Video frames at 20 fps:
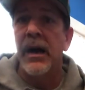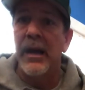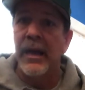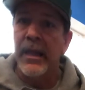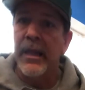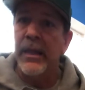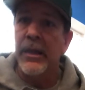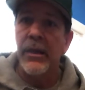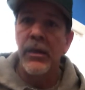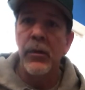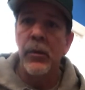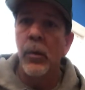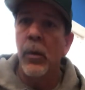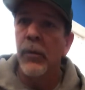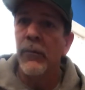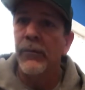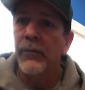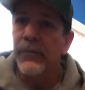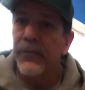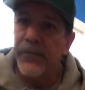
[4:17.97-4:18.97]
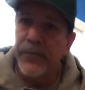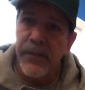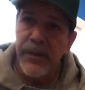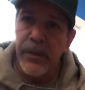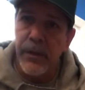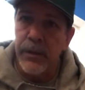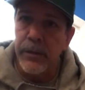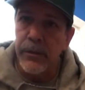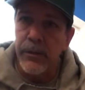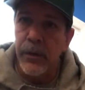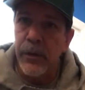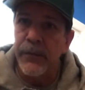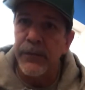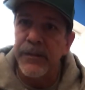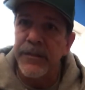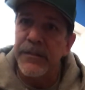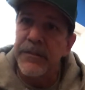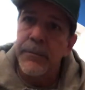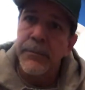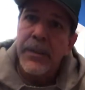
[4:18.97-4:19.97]
you won't feel
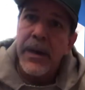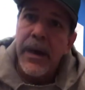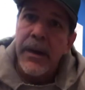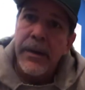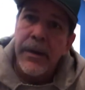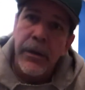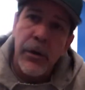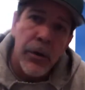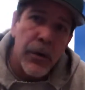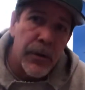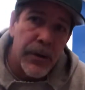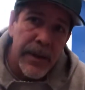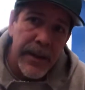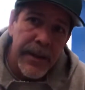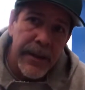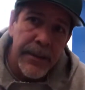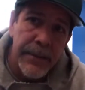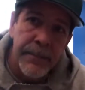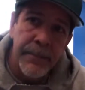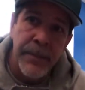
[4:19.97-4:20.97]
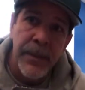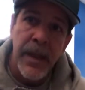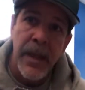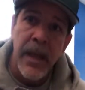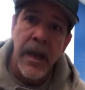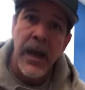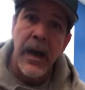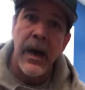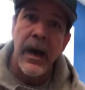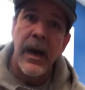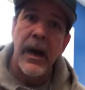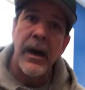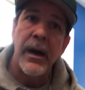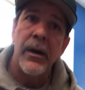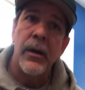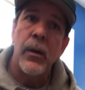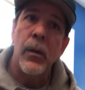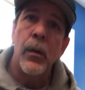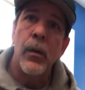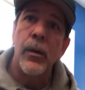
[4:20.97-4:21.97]
nervous about it hurting
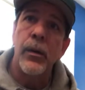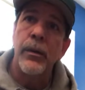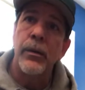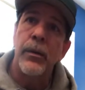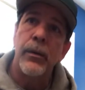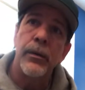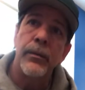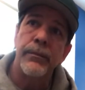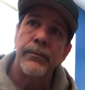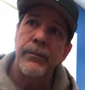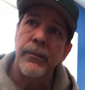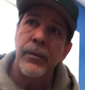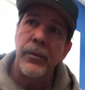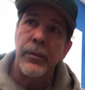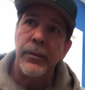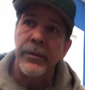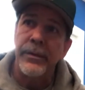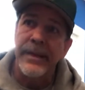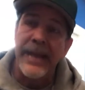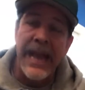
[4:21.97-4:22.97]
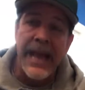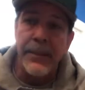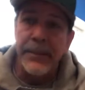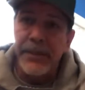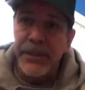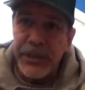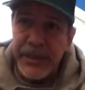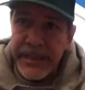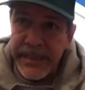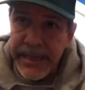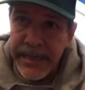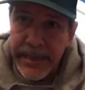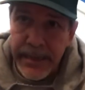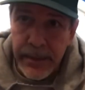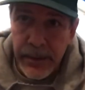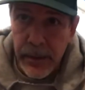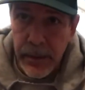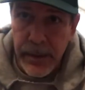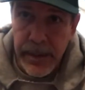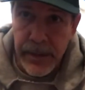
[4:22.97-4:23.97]
or damaging it
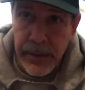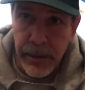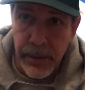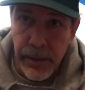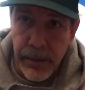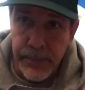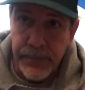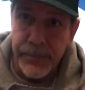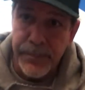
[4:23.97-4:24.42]
at all.